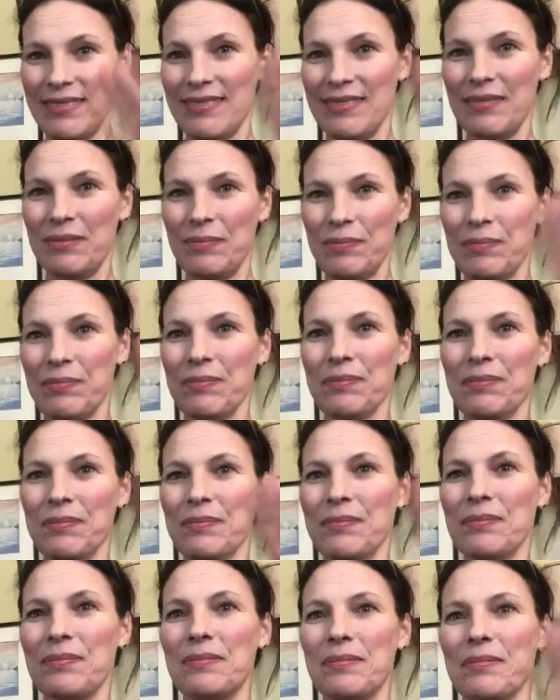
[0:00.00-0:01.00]

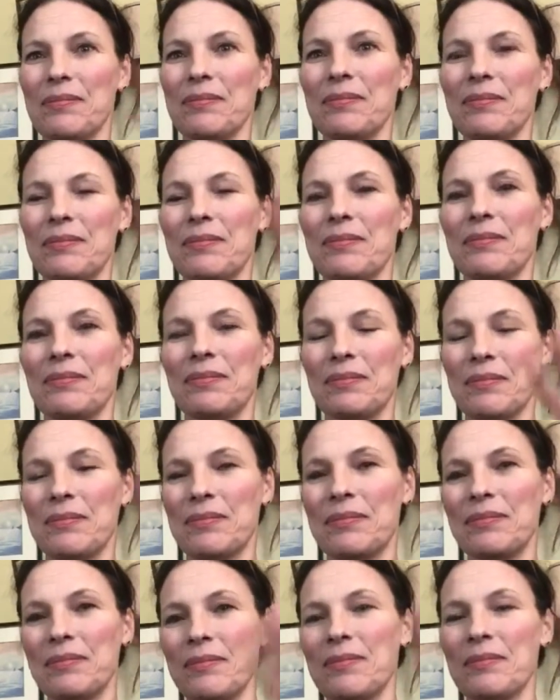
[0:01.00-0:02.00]

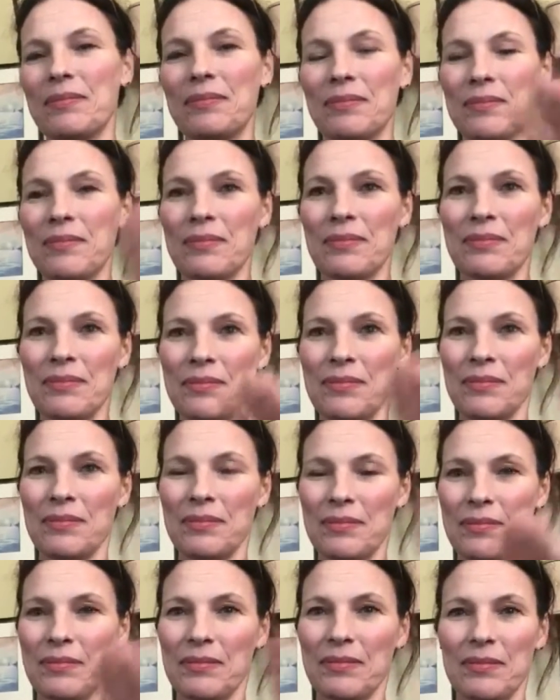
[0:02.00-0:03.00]

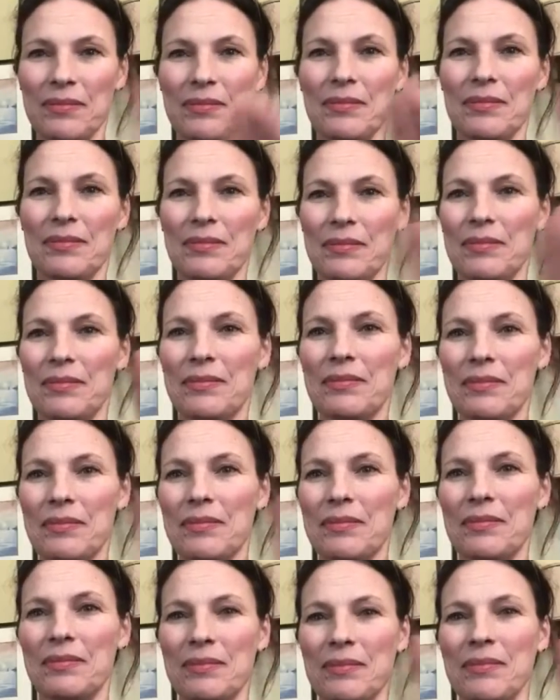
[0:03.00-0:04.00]

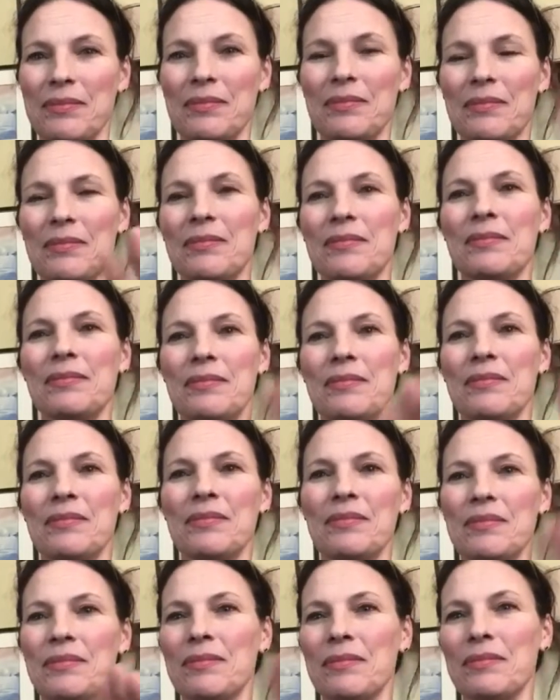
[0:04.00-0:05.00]

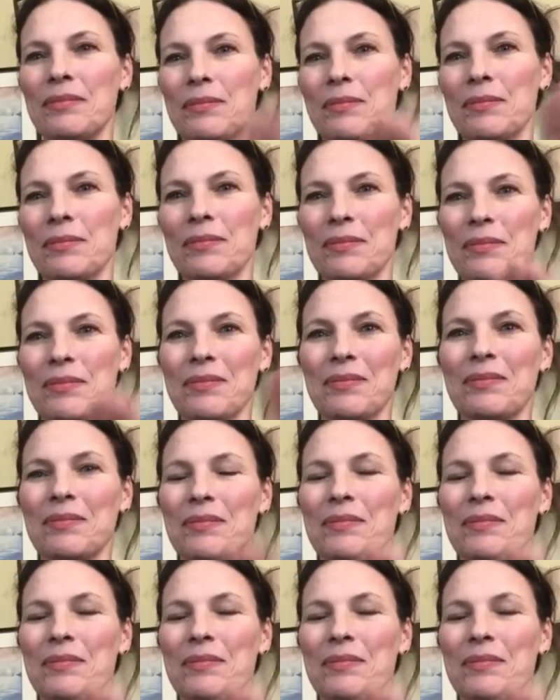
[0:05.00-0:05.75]
Nothing is said.